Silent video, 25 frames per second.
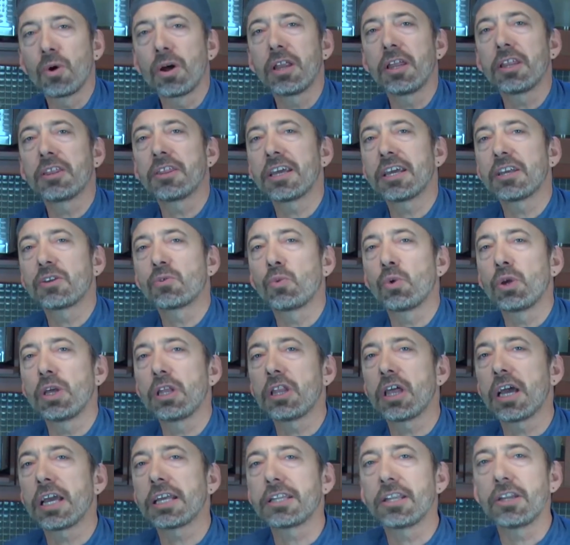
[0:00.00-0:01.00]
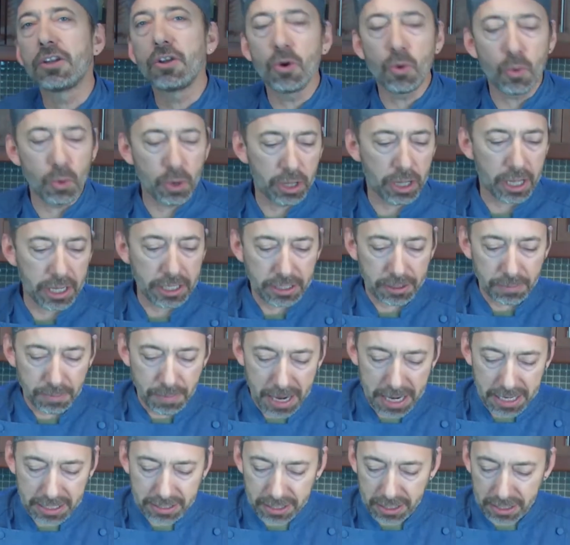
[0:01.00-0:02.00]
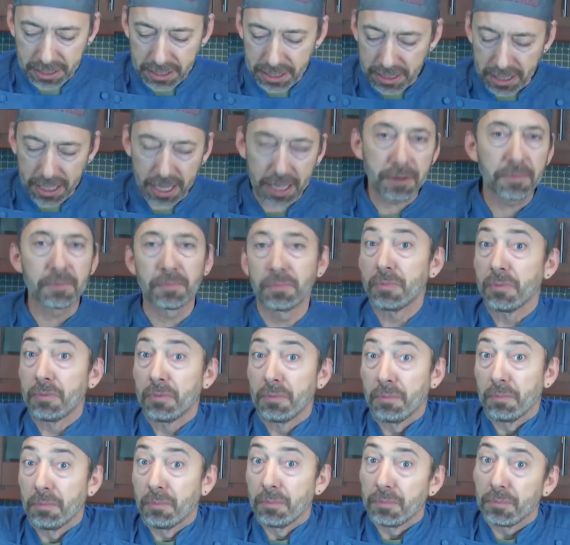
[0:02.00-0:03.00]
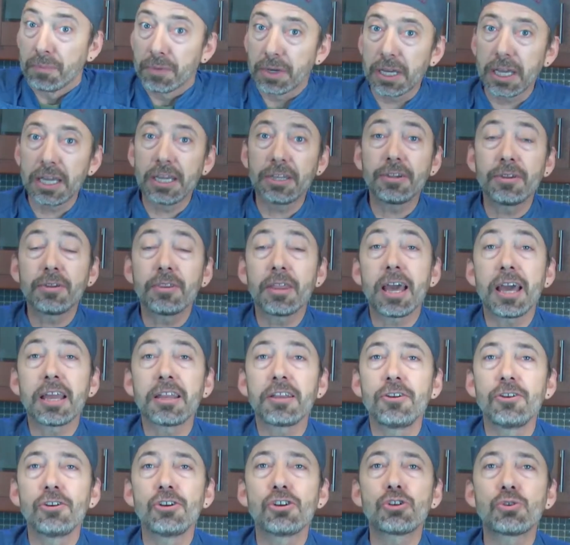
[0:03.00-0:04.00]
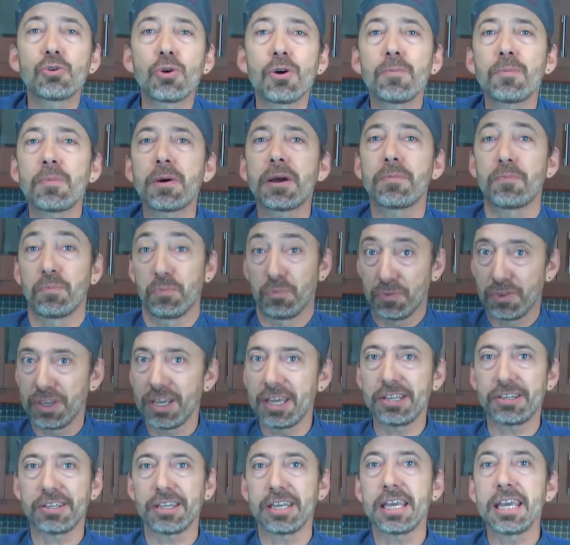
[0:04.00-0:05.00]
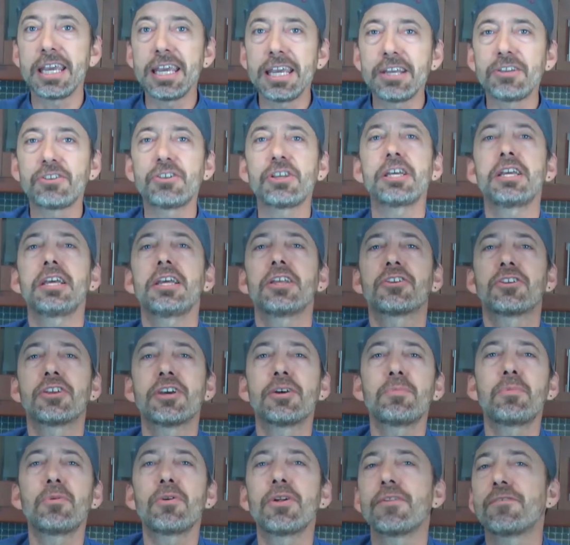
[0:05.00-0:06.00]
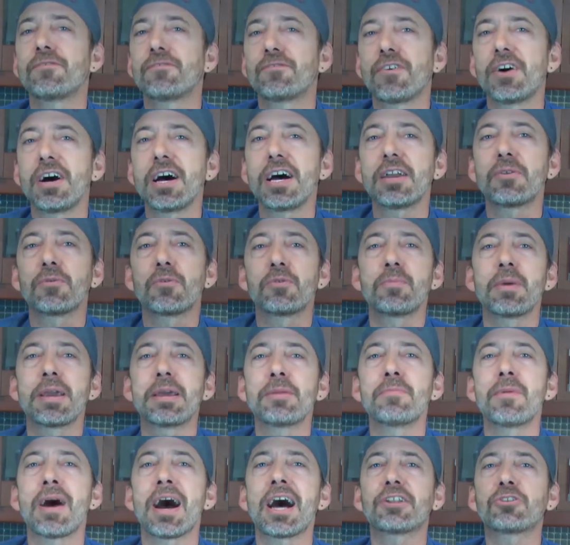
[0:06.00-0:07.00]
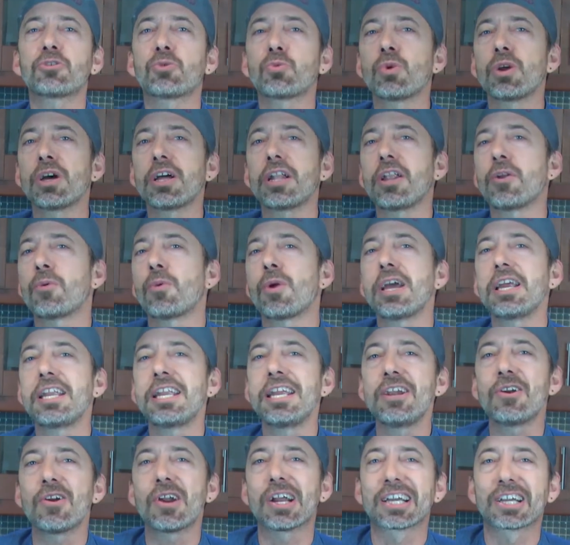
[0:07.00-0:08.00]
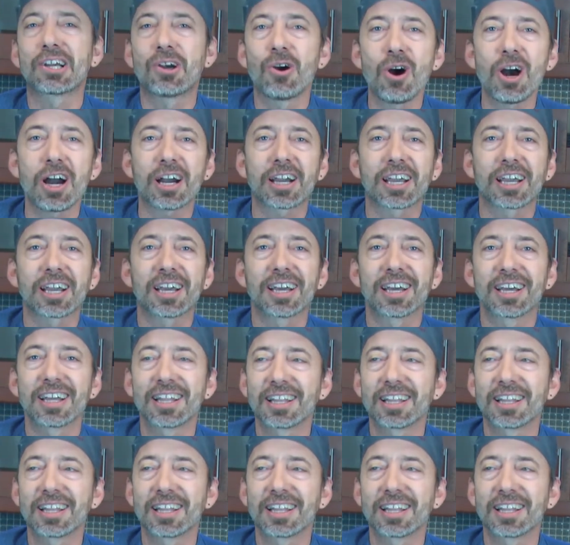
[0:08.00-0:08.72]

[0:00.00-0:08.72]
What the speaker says: one of the things we like to do. We like to make something that isn't that usual, but it's easy, simple, and fun. We made mozzarella right here on Cook